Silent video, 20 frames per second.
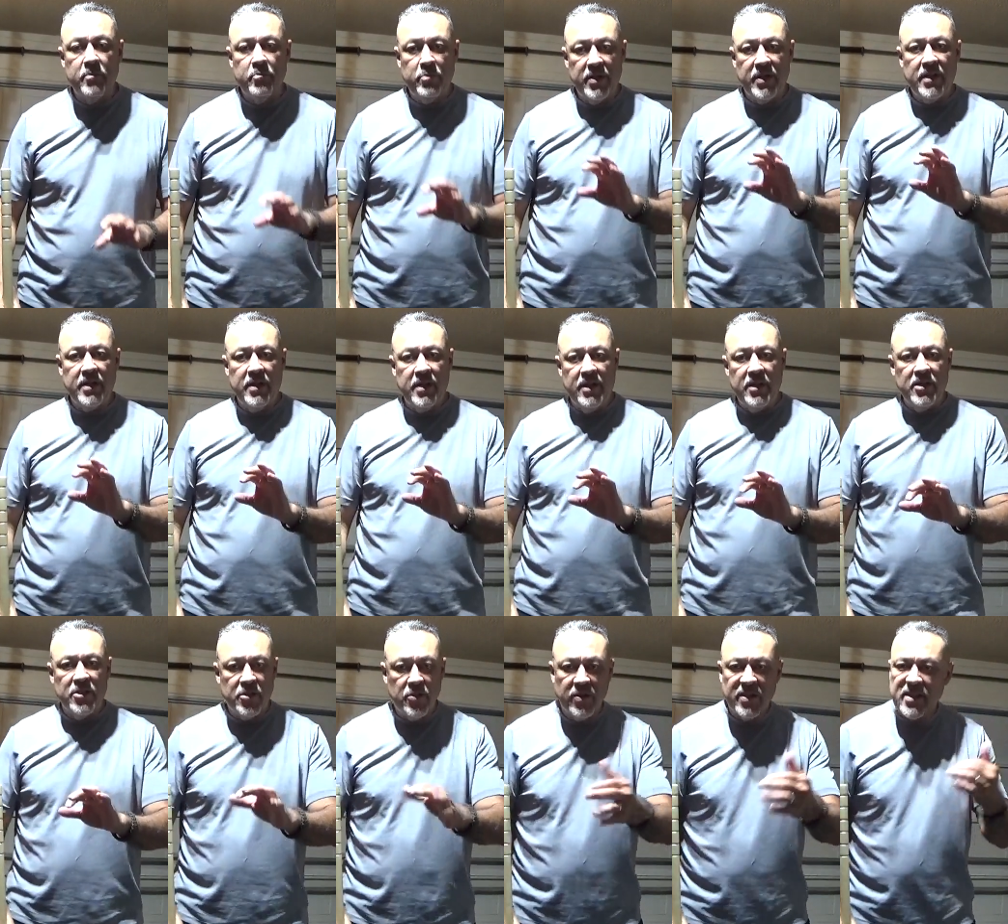but
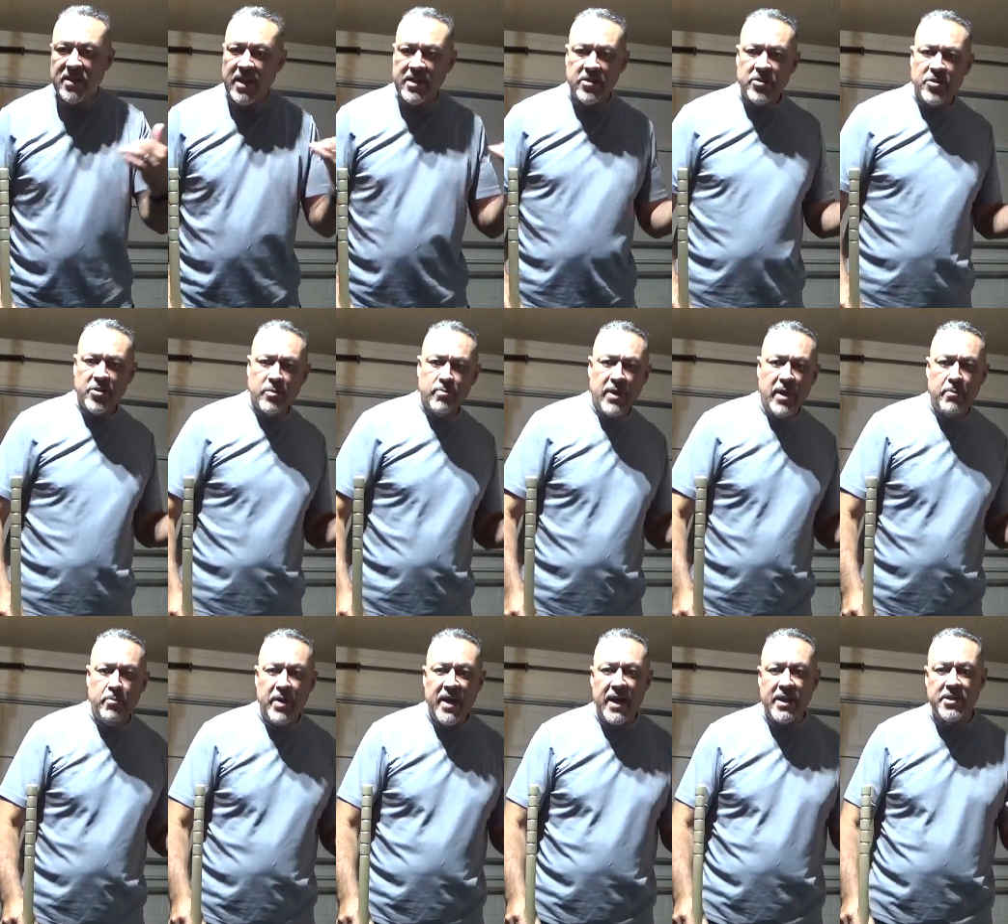so as not to turn my
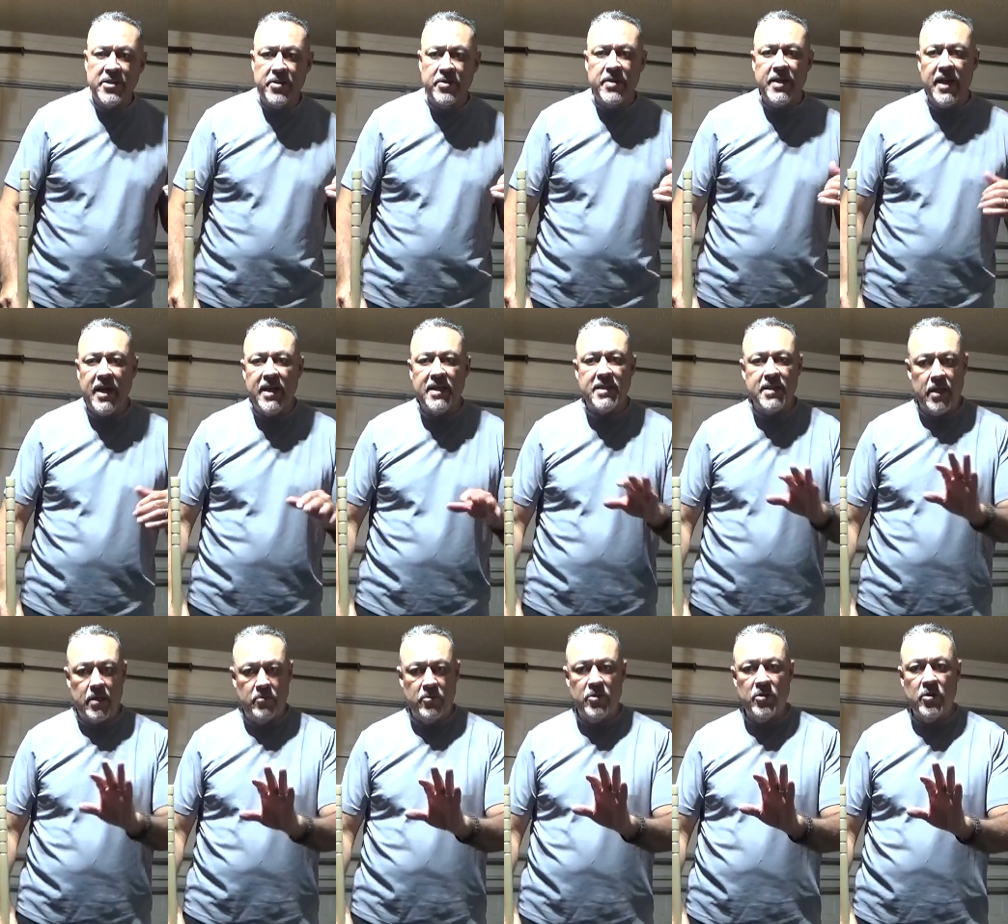back to you guys,
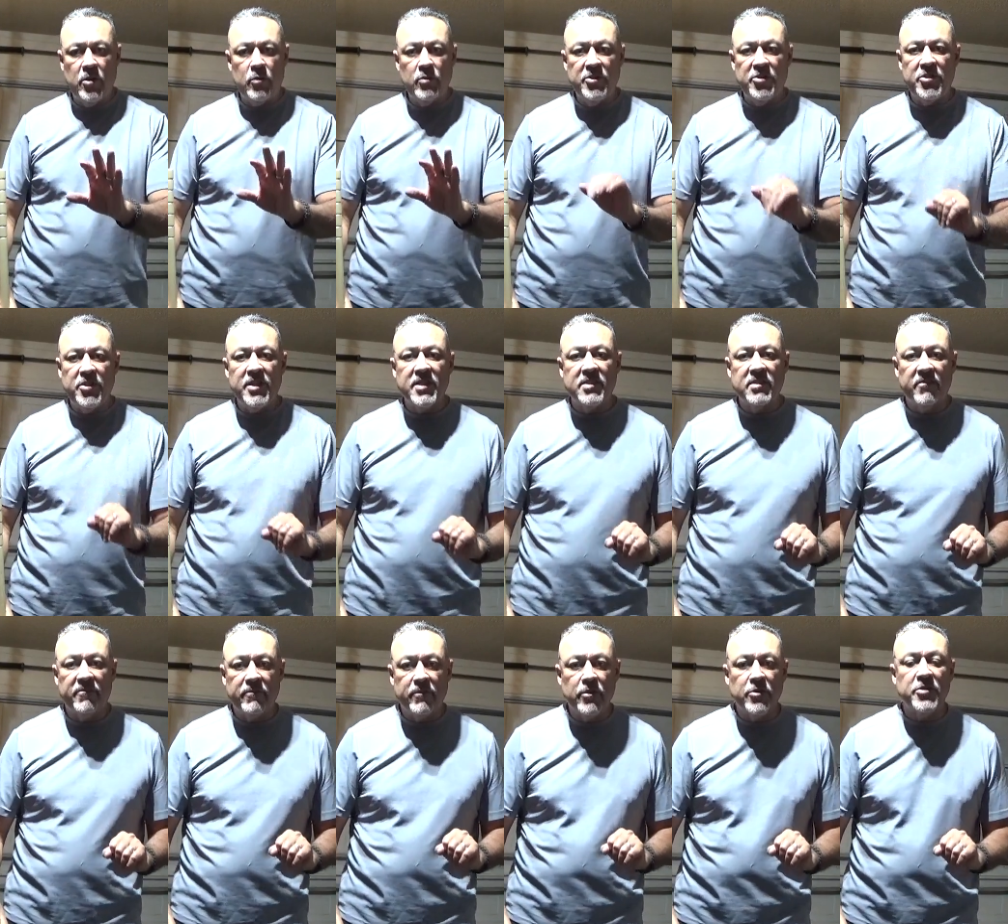I'm going to go with just the
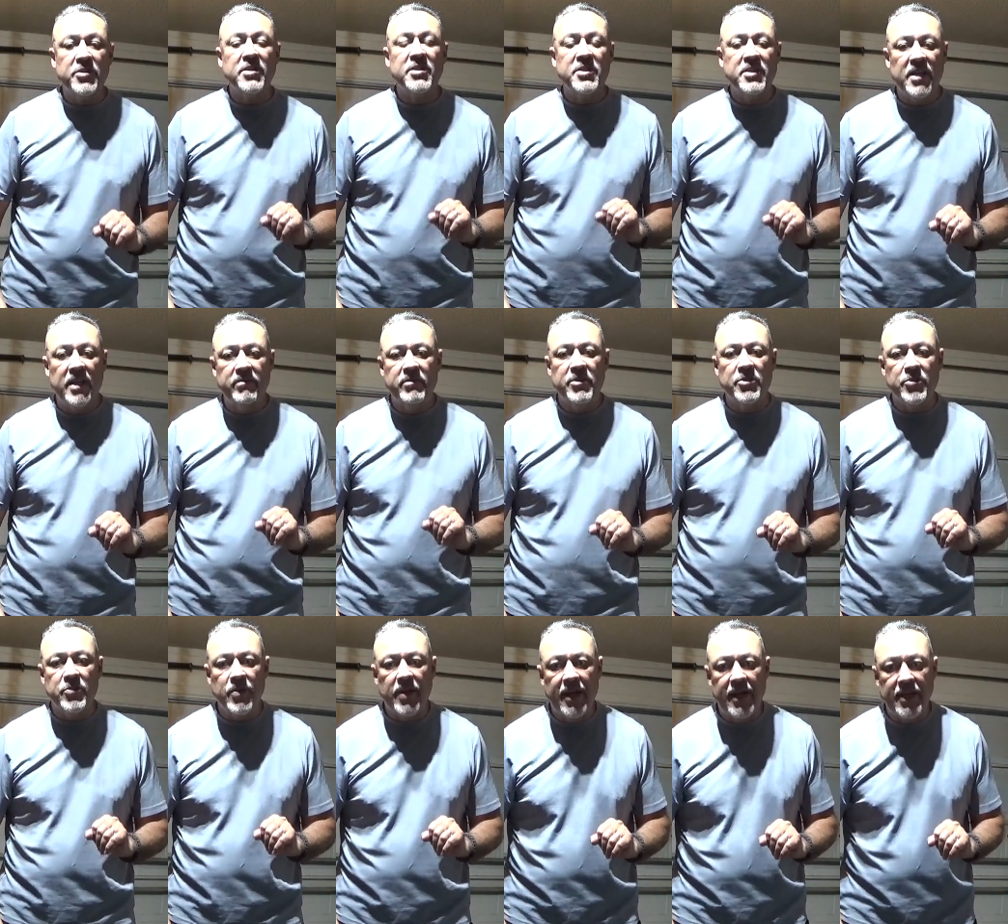first seven
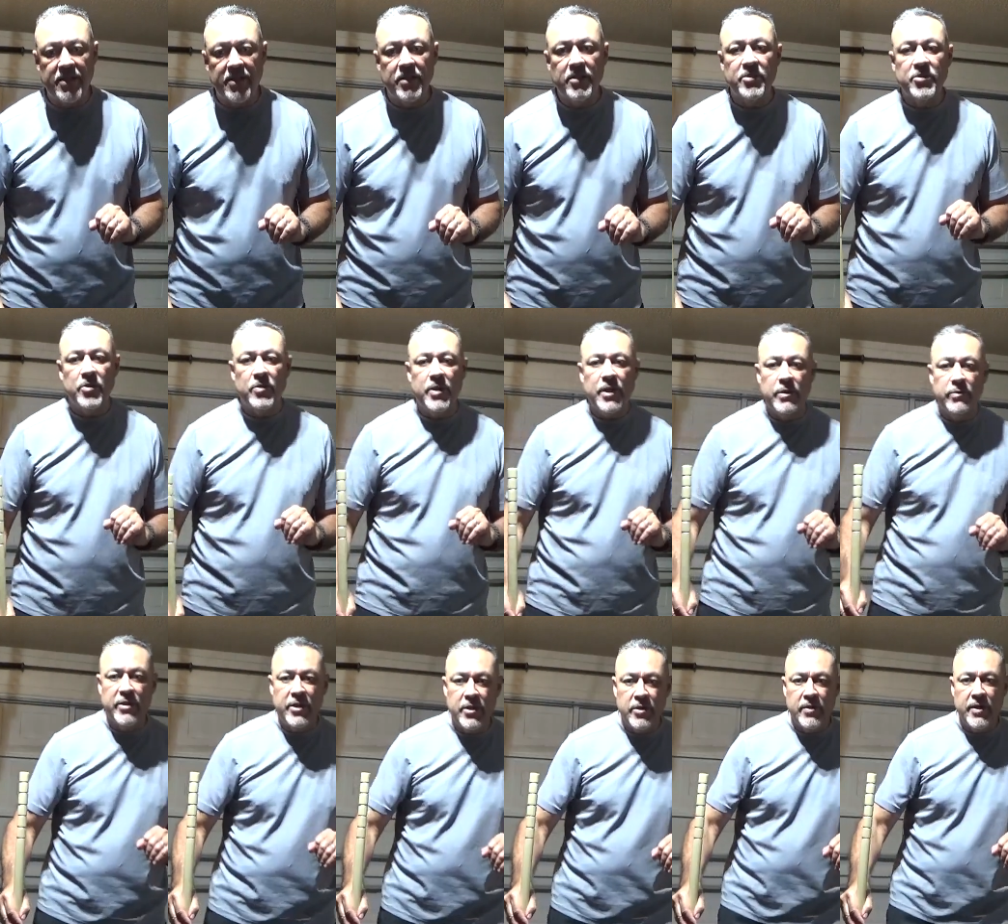strikes. So here
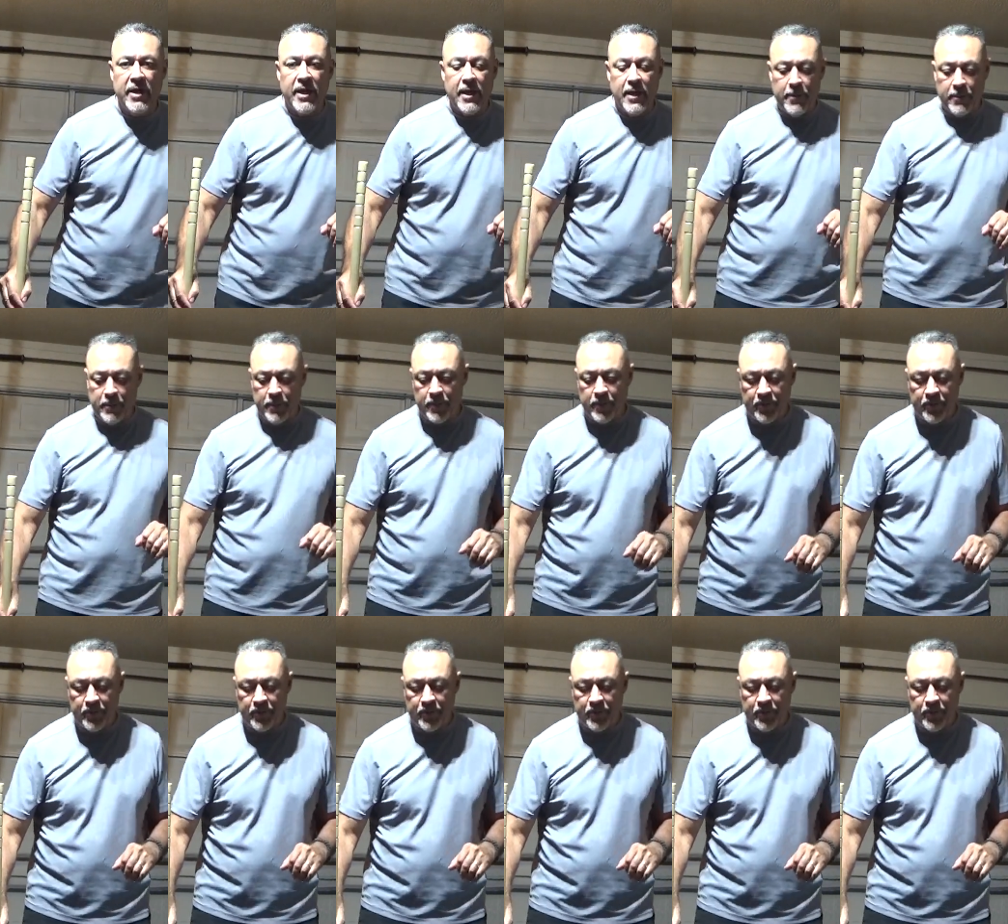we go again.